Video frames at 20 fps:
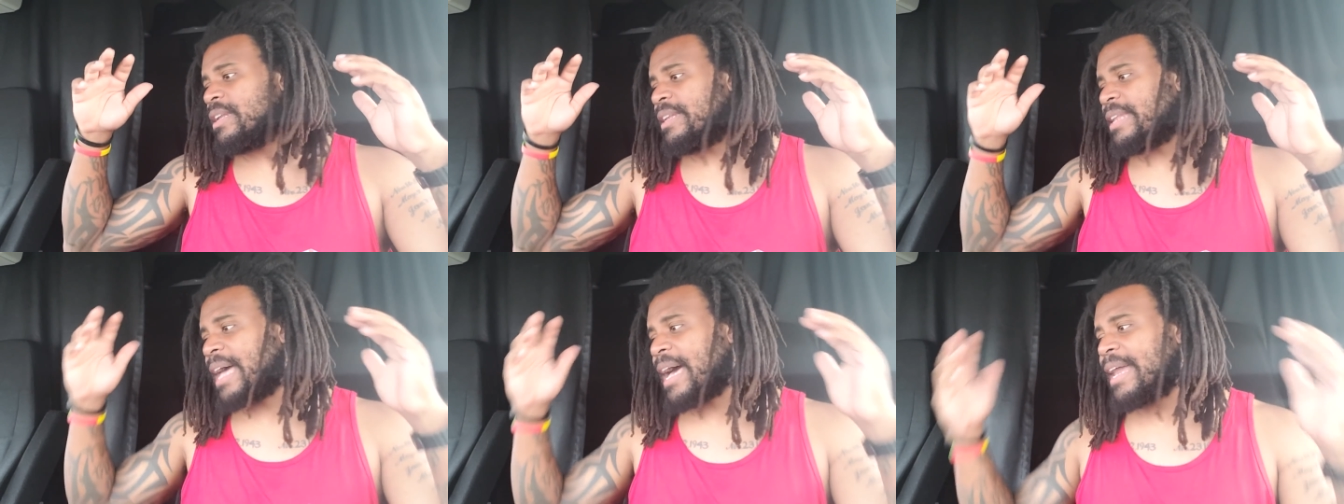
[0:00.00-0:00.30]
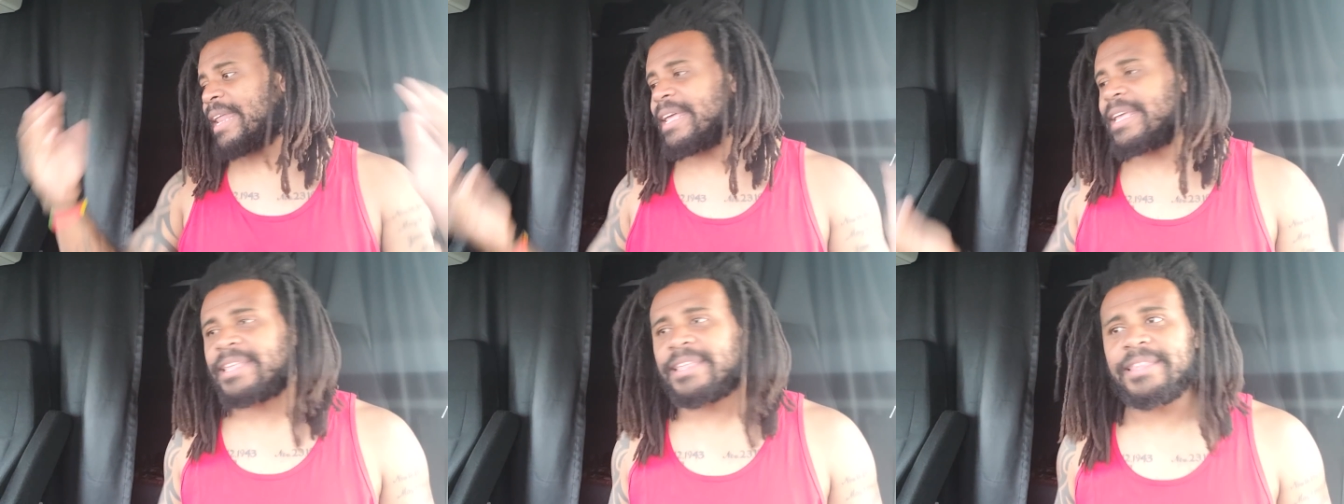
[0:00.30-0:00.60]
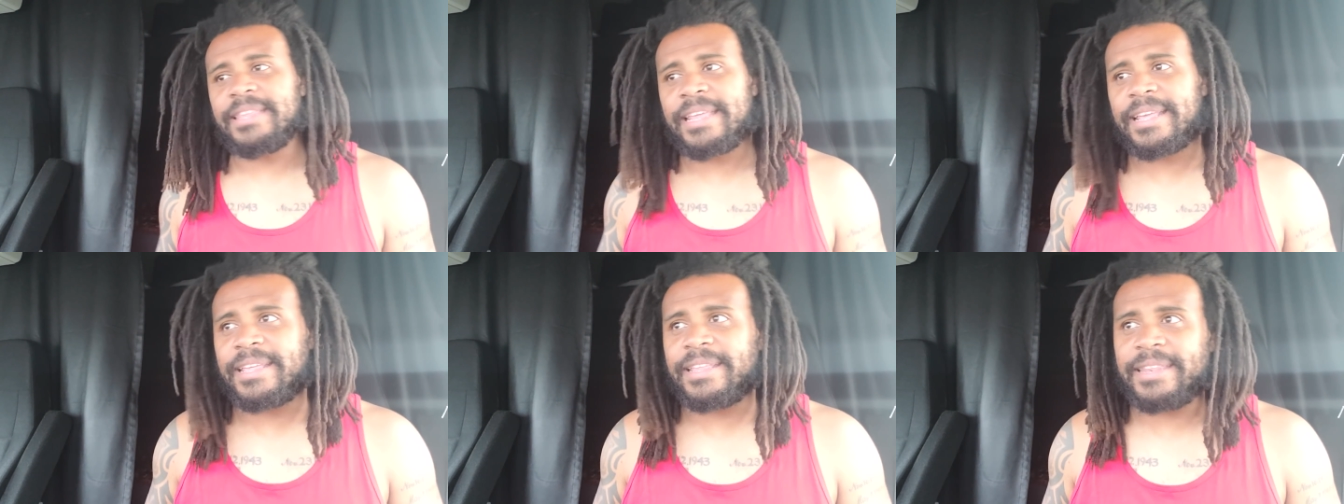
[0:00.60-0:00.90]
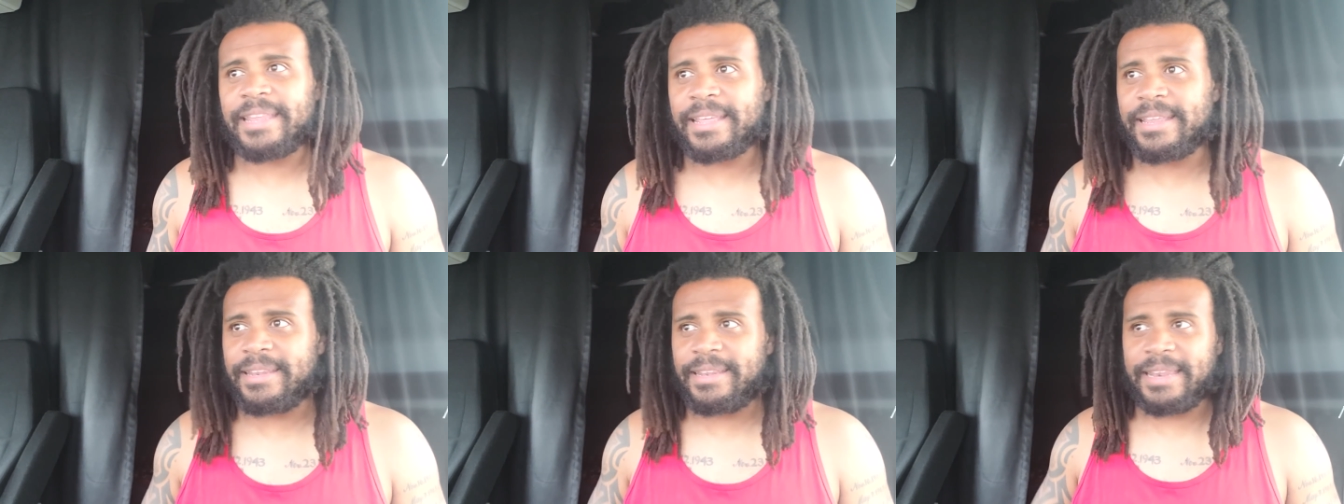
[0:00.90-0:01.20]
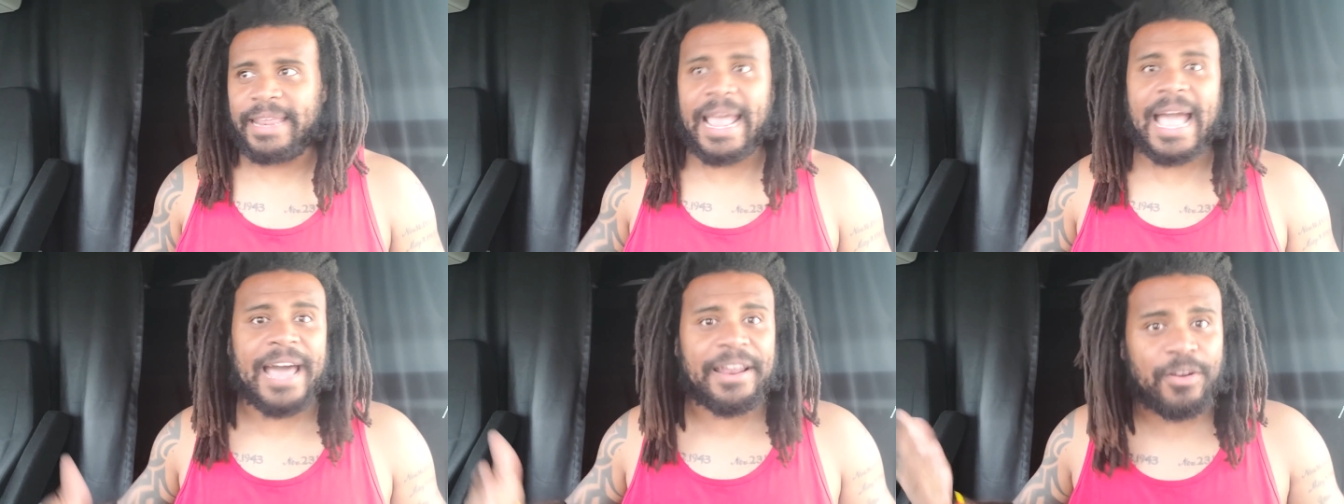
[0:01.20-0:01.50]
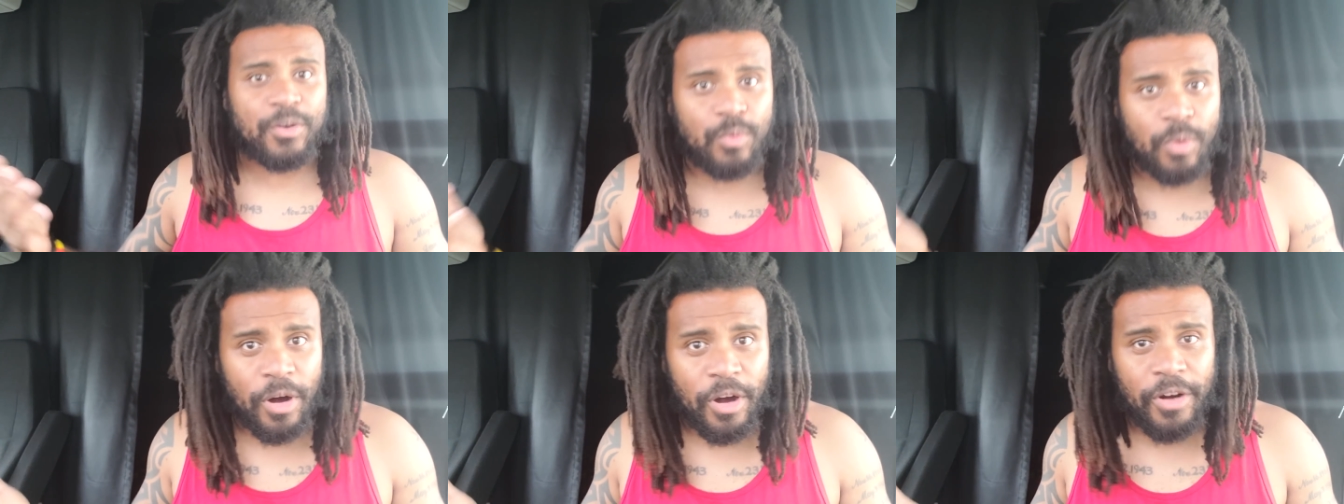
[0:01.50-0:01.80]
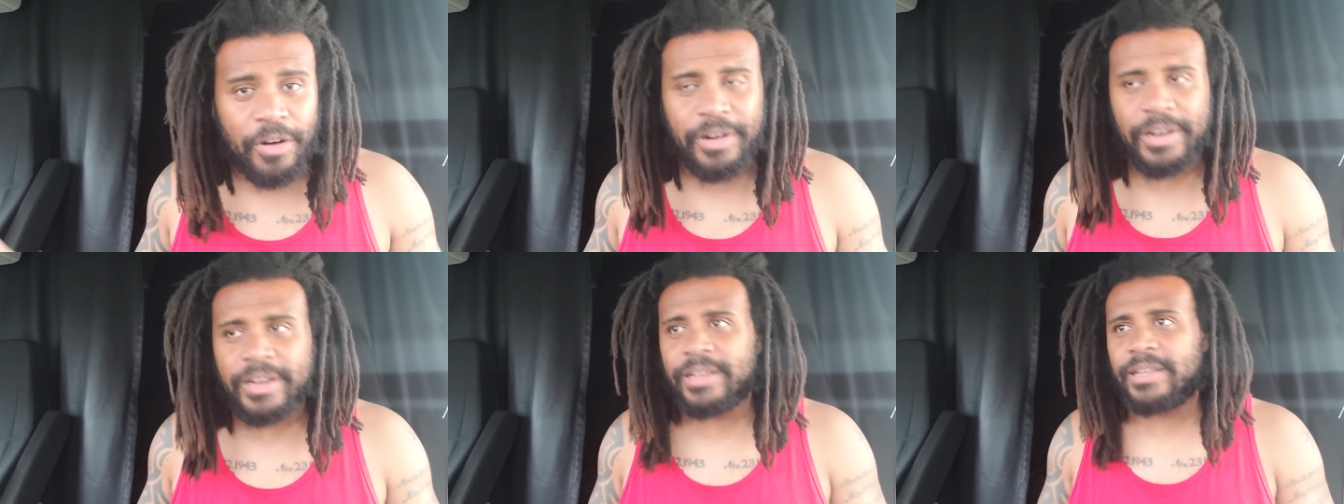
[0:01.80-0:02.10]
now they, they, they, they out of
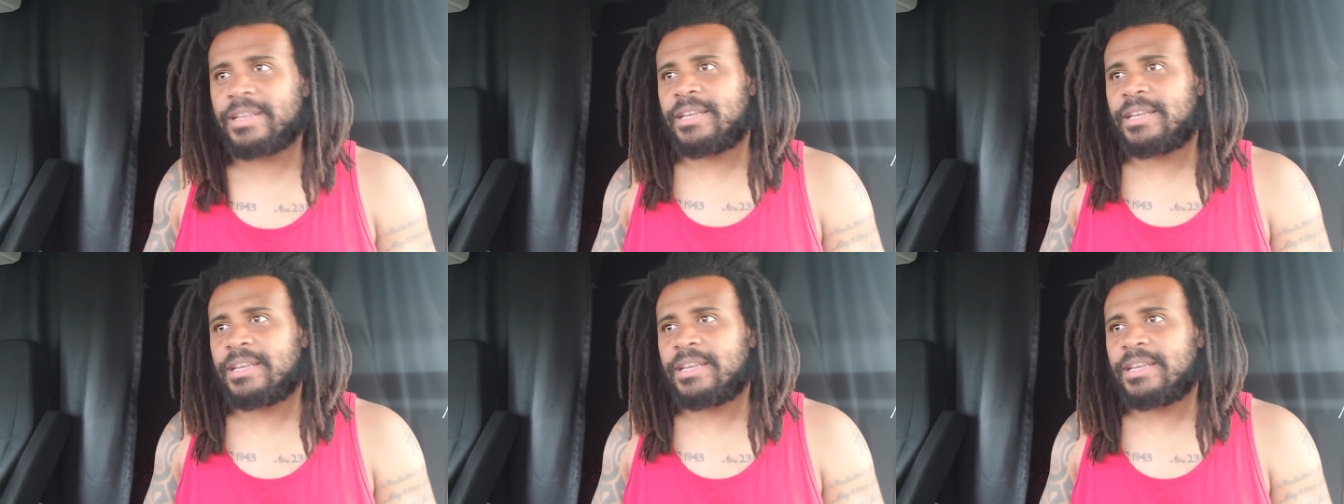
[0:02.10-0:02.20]
work